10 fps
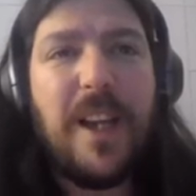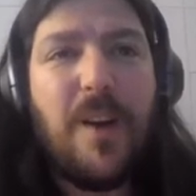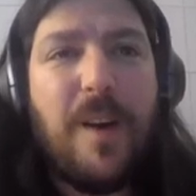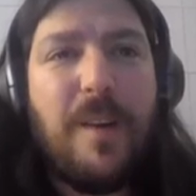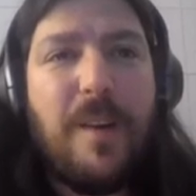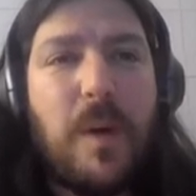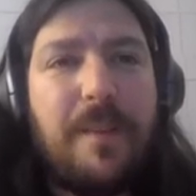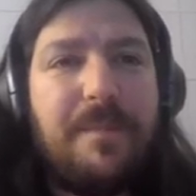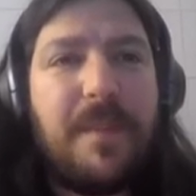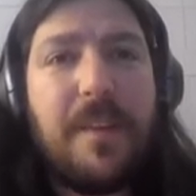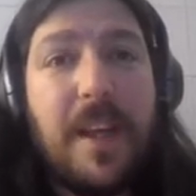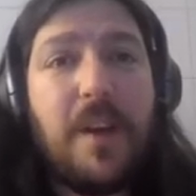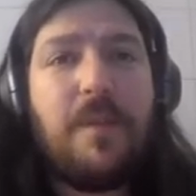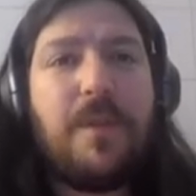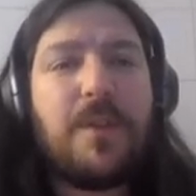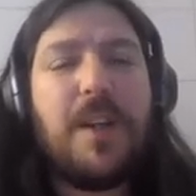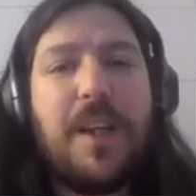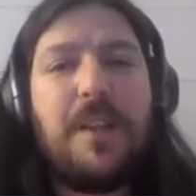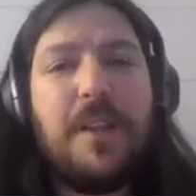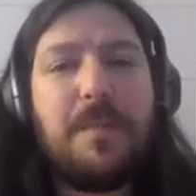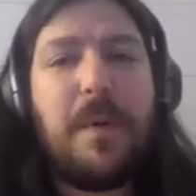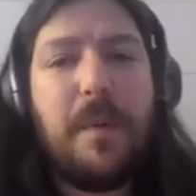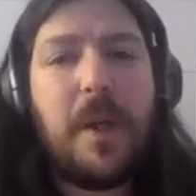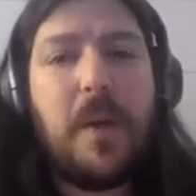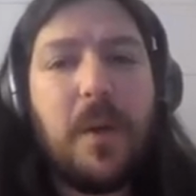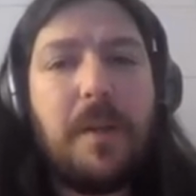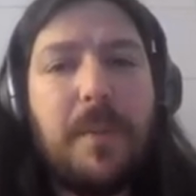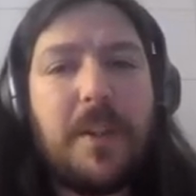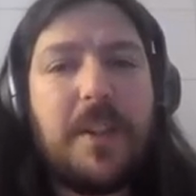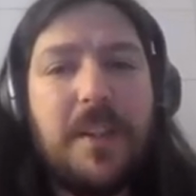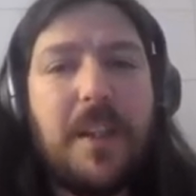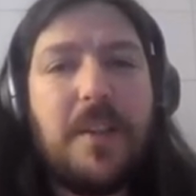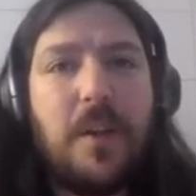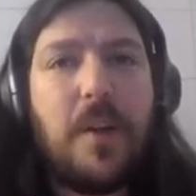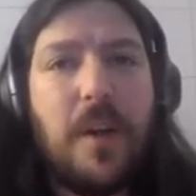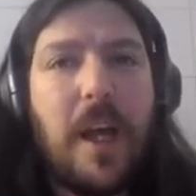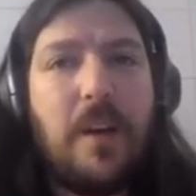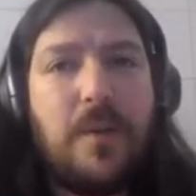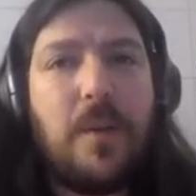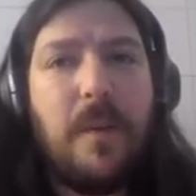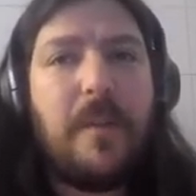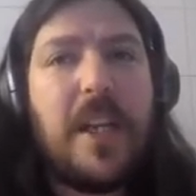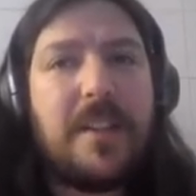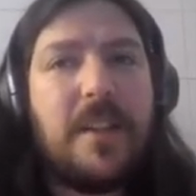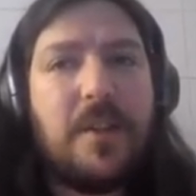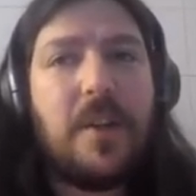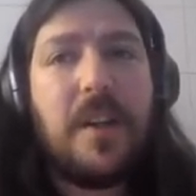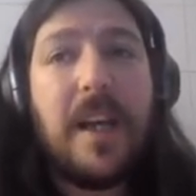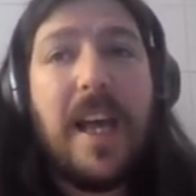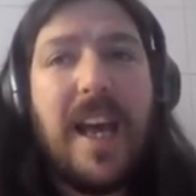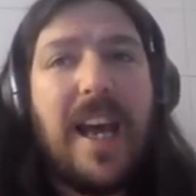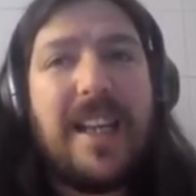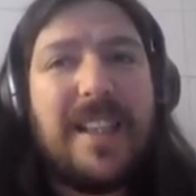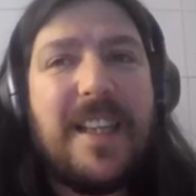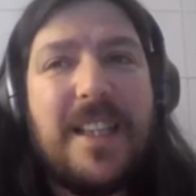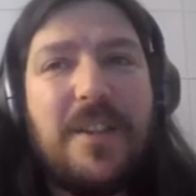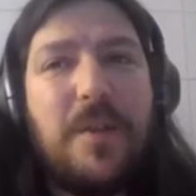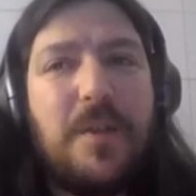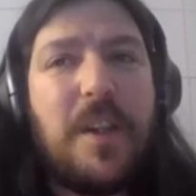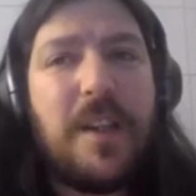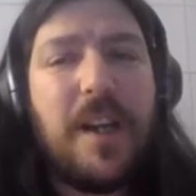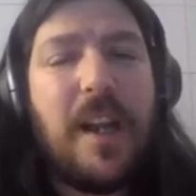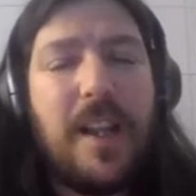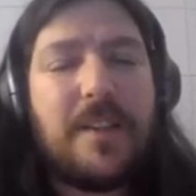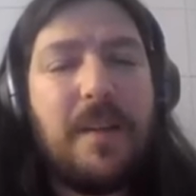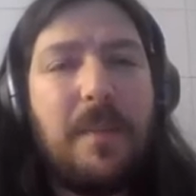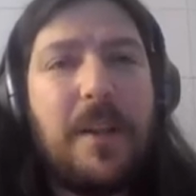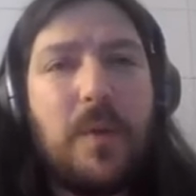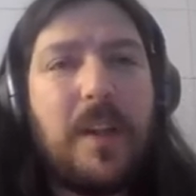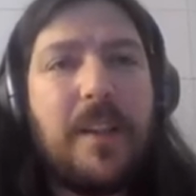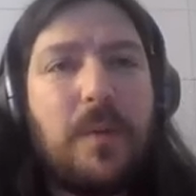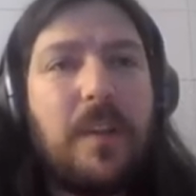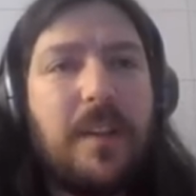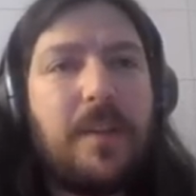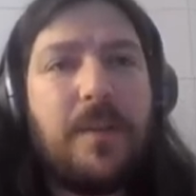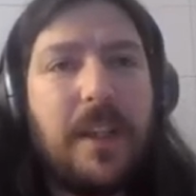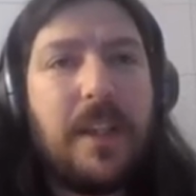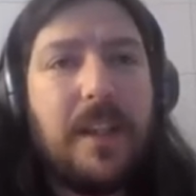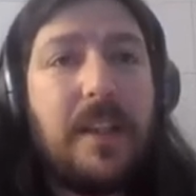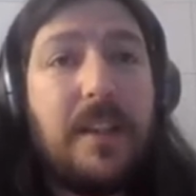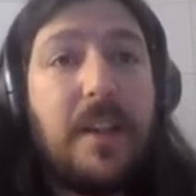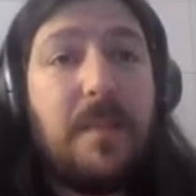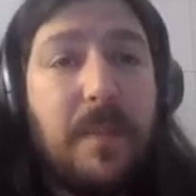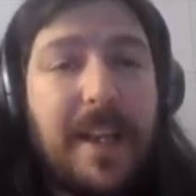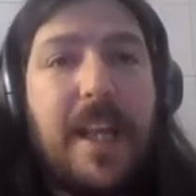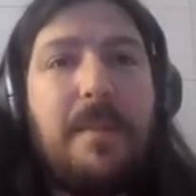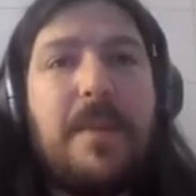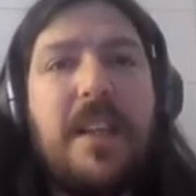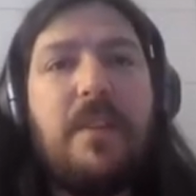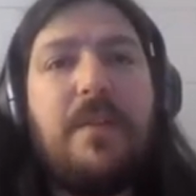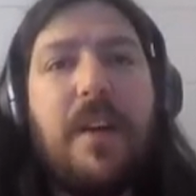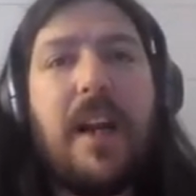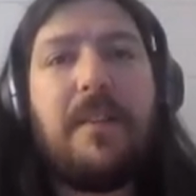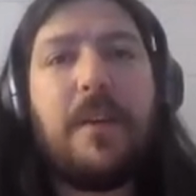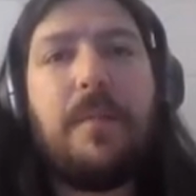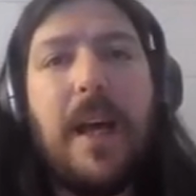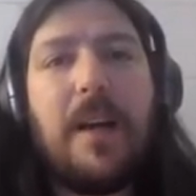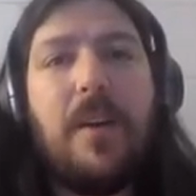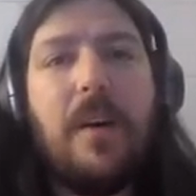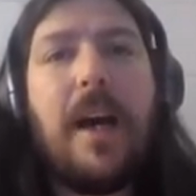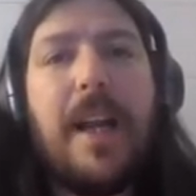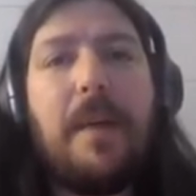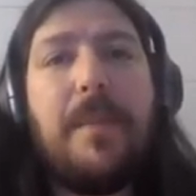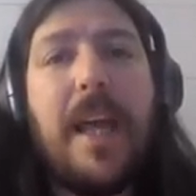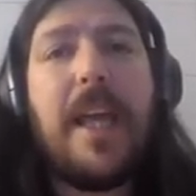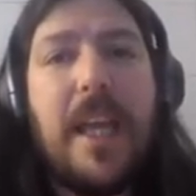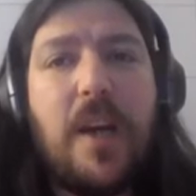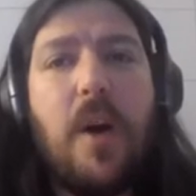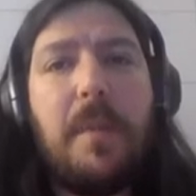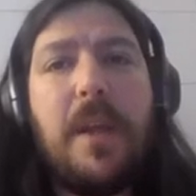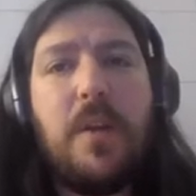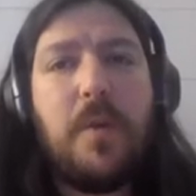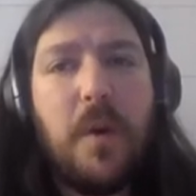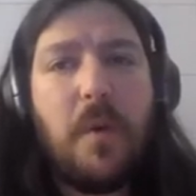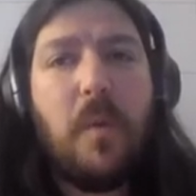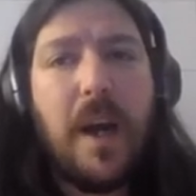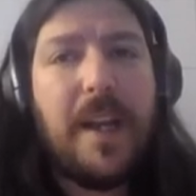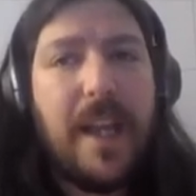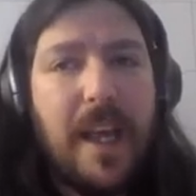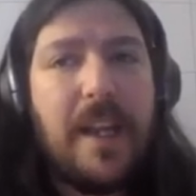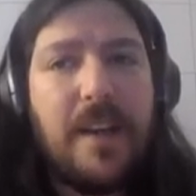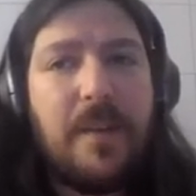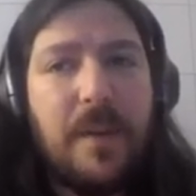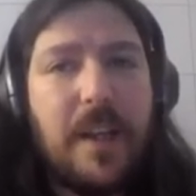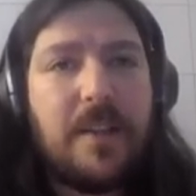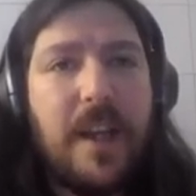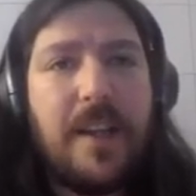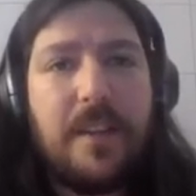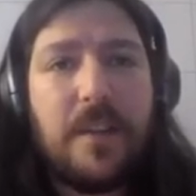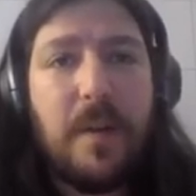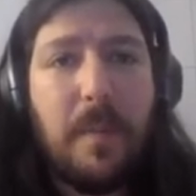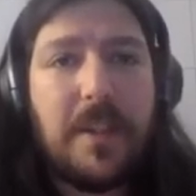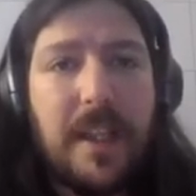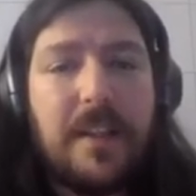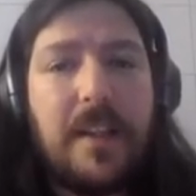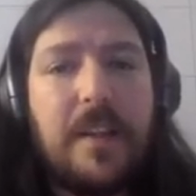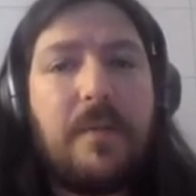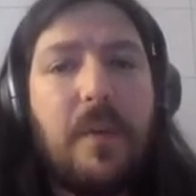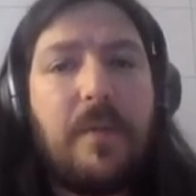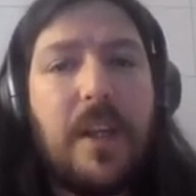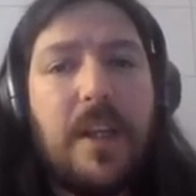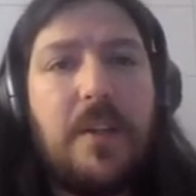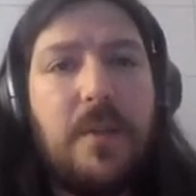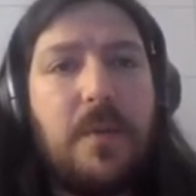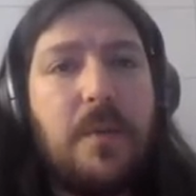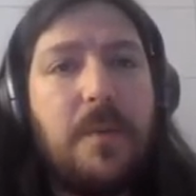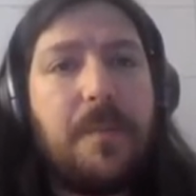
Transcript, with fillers: Hello everyone. Thank you for checking this pre-recorded presentation on how to convene a session at the EGU General Assembly 2023. My name is David Fernández-Blanco and I'm the incoming union-wide early career scientist representative of the EGU.